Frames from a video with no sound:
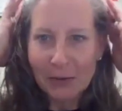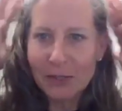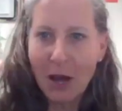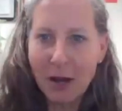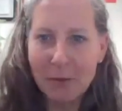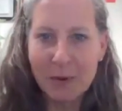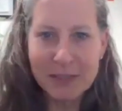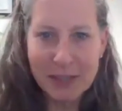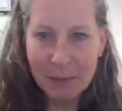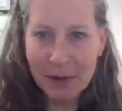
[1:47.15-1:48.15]
talk with
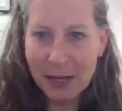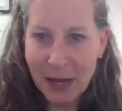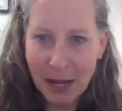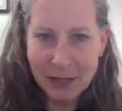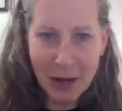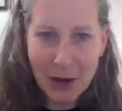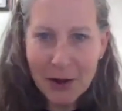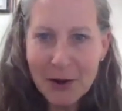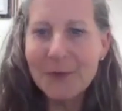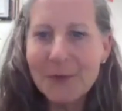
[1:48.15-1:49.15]
somebody I
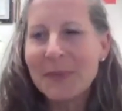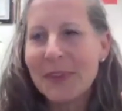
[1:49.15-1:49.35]
know.